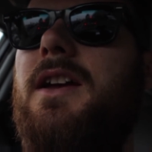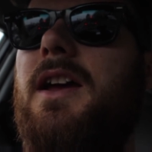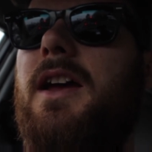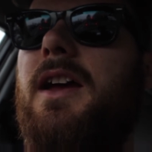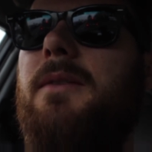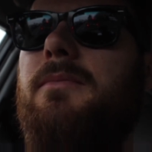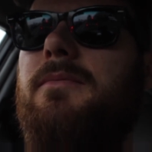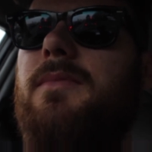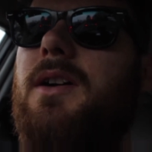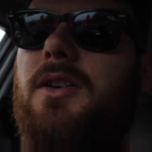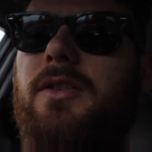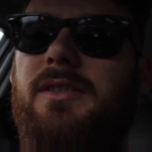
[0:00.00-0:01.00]

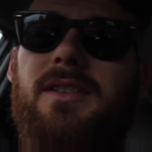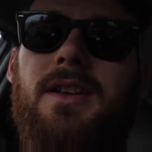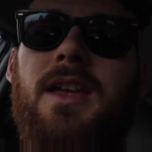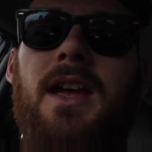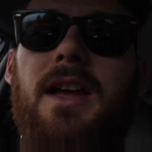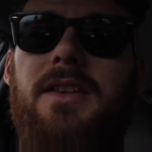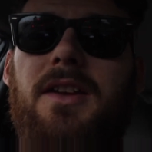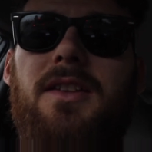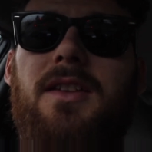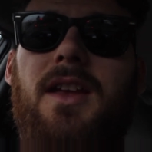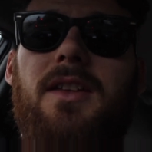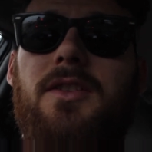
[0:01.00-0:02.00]
Like at the end
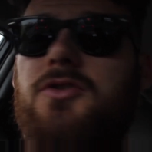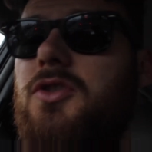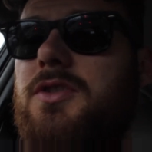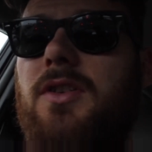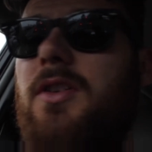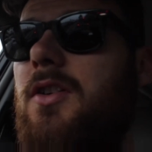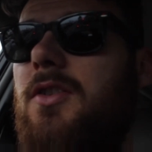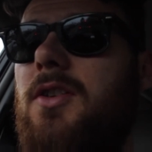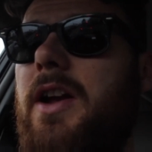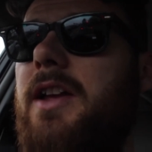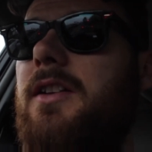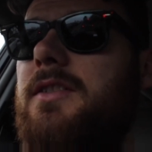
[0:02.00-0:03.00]
of the day, they're just other
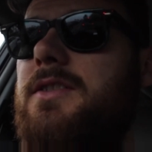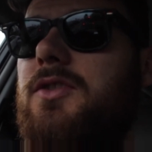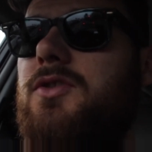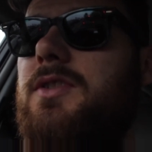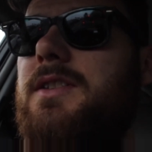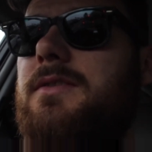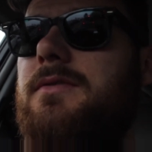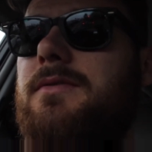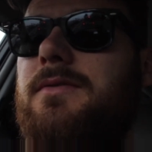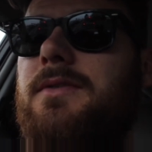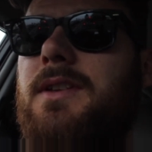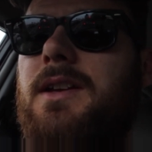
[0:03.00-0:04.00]
creators. They just
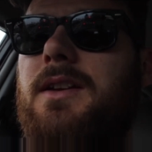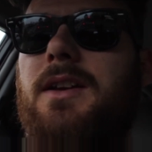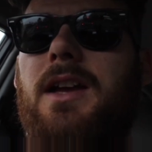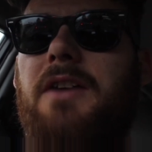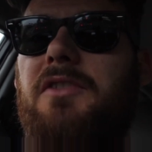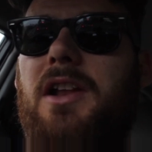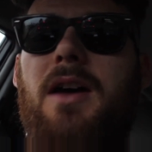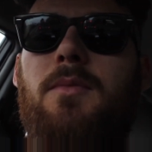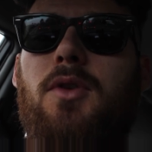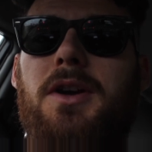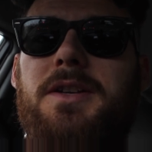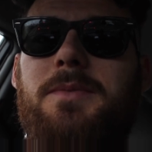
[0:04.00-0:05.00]
have a lot
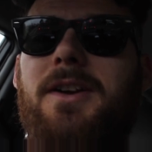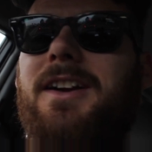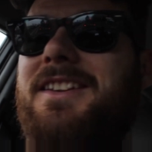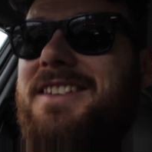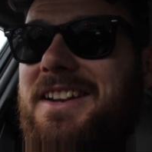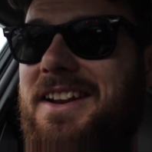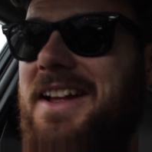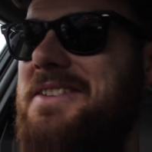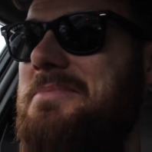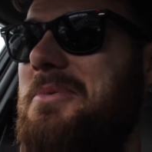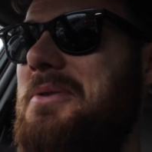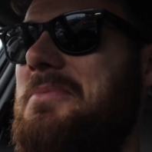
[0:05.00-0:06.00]
more experience and
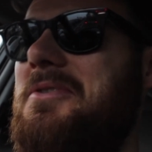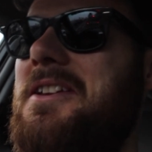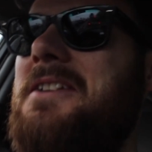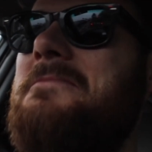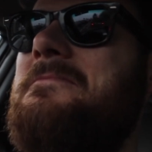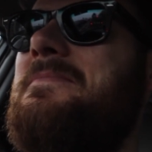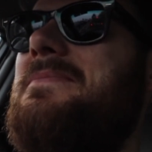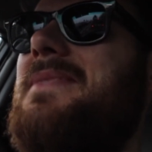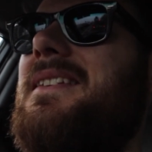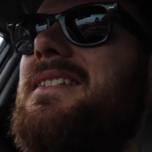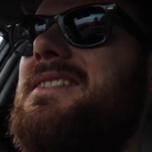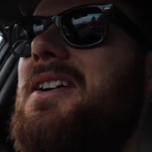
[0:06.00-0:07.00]
lots more money.
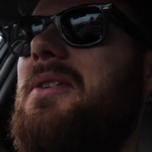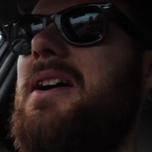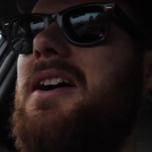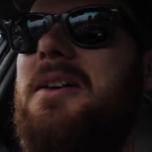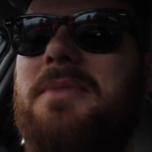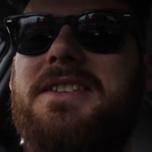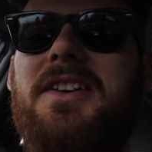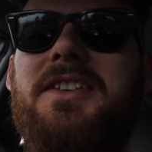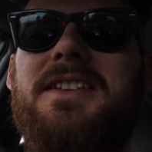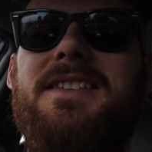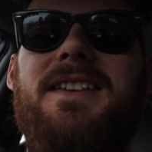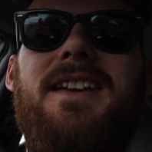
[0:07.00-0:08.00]
So I'm
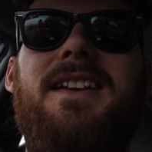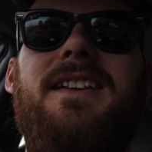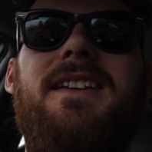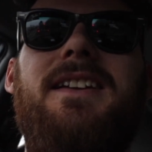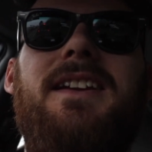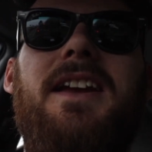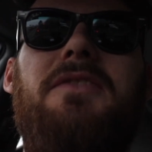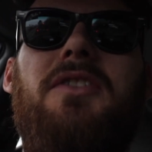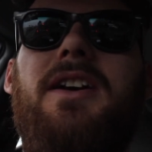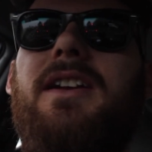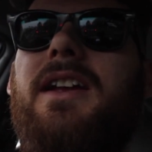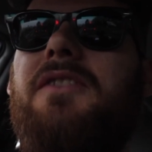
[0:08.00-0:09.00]
excited to see if
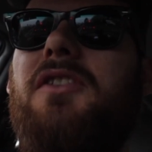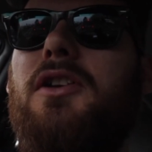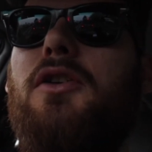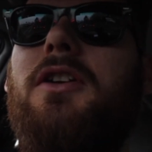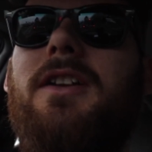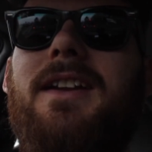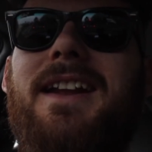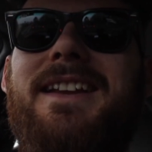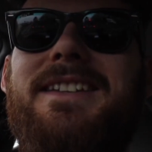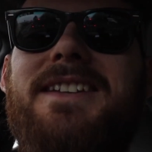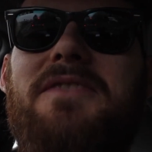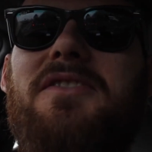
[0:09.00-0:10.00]
I look at it
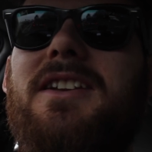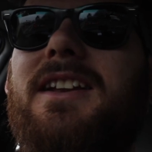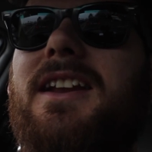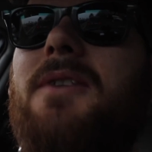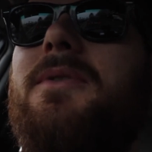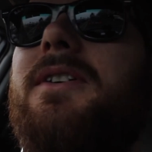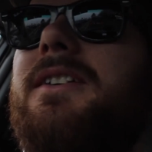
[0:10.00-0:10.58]
any differently now.